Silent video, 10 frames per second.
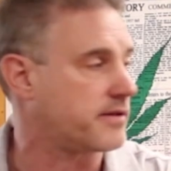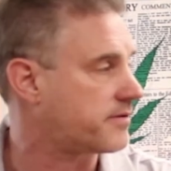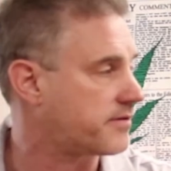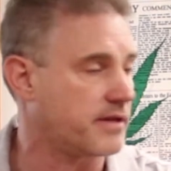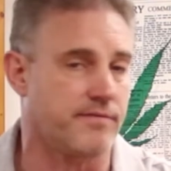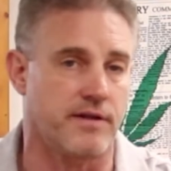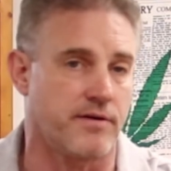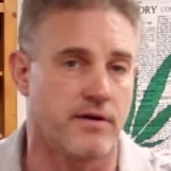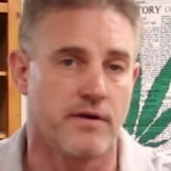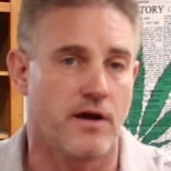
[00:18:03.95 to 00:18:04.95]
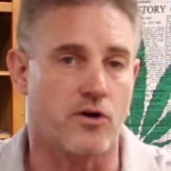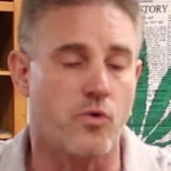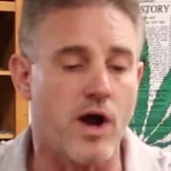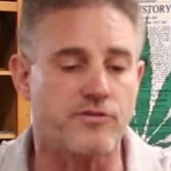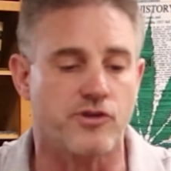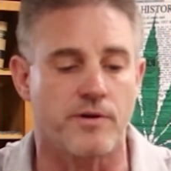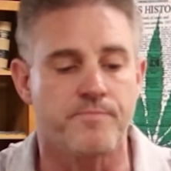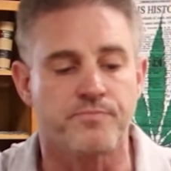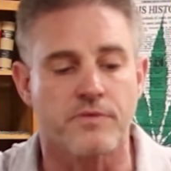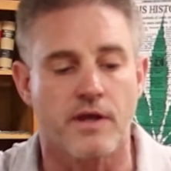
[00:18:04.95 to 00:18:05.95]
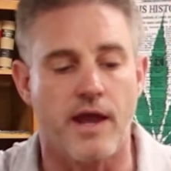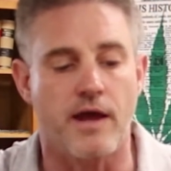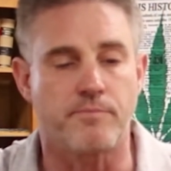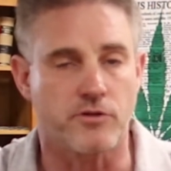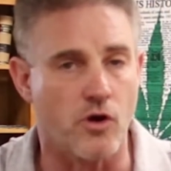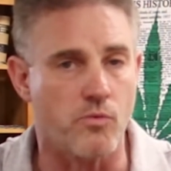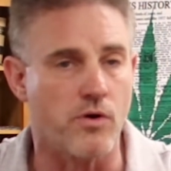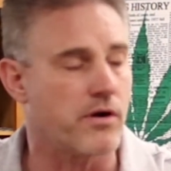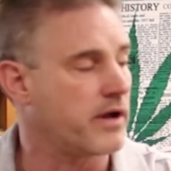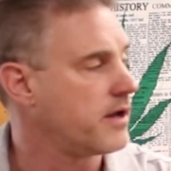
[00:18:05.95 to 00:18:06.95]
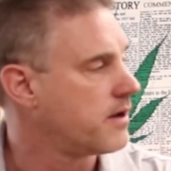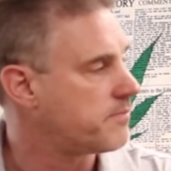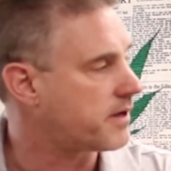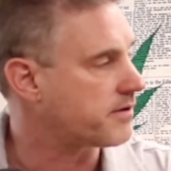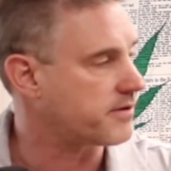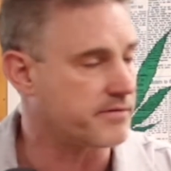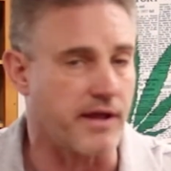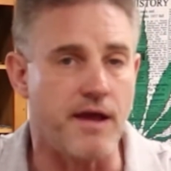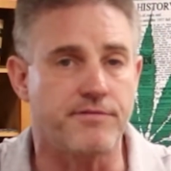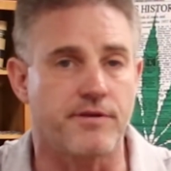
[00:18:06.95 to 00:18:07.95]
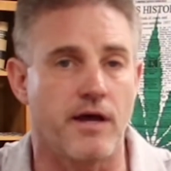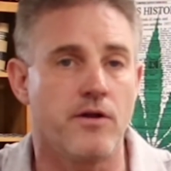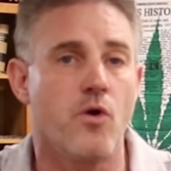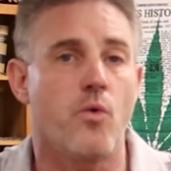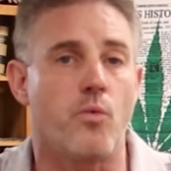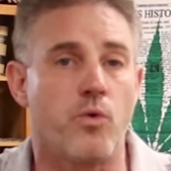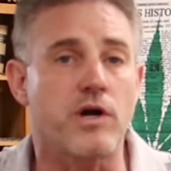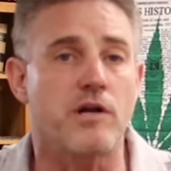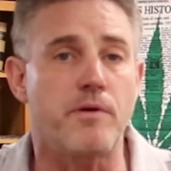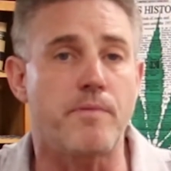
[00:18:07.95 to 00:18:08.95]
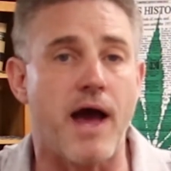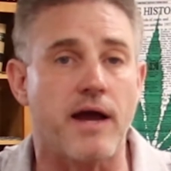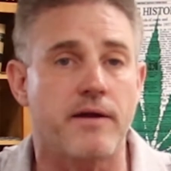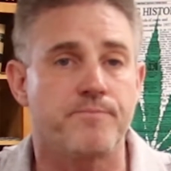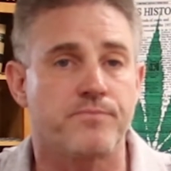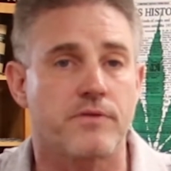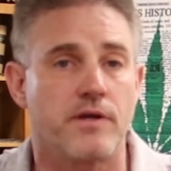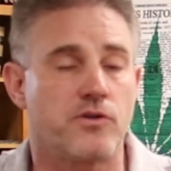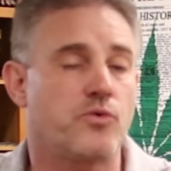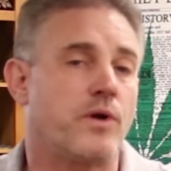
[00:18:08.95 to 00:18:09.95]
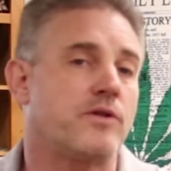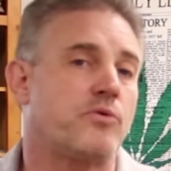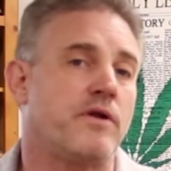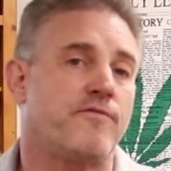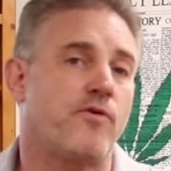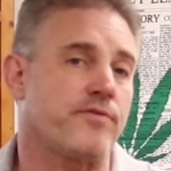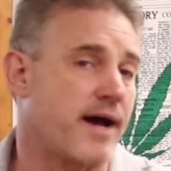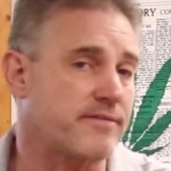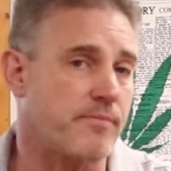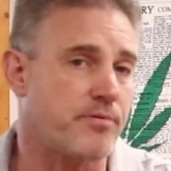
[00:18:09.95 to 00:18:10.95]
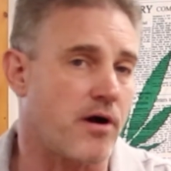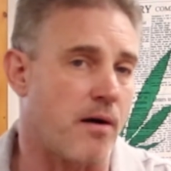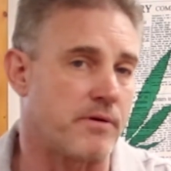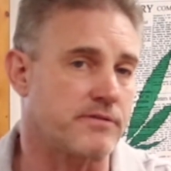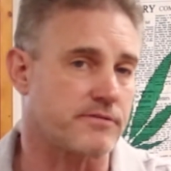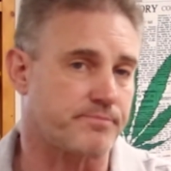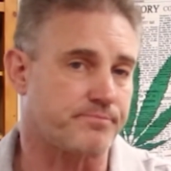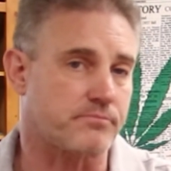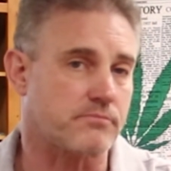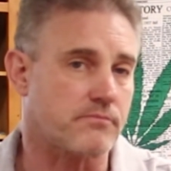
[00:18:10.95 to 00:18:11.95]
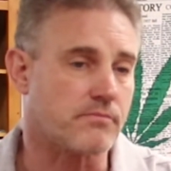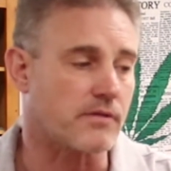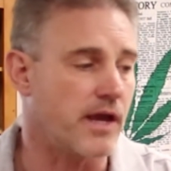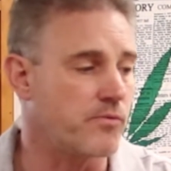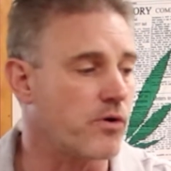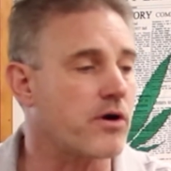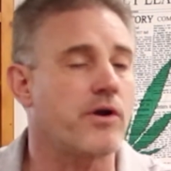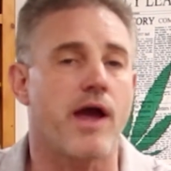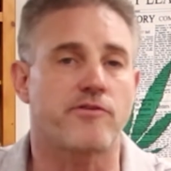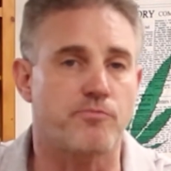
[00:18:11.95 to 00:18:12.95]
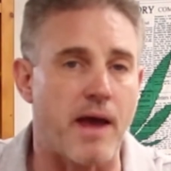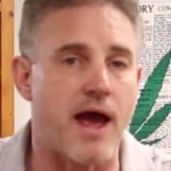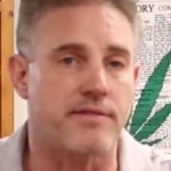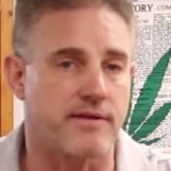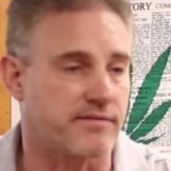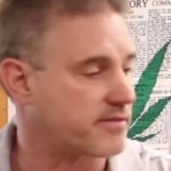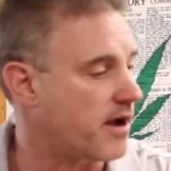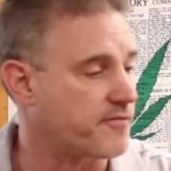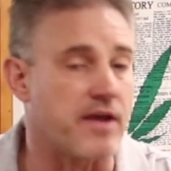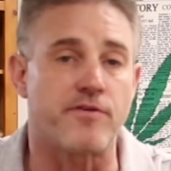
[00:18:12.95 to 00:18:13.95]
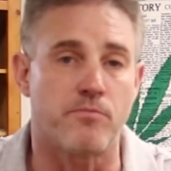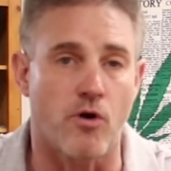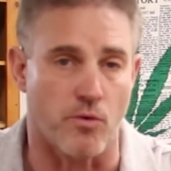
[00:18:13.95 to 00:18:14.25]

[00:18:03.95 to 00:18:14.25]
This isn't even a question. But don't worry, because as Dave said, we're going to be back in 2024. That's a promise. And we're going to expand this stuff even more.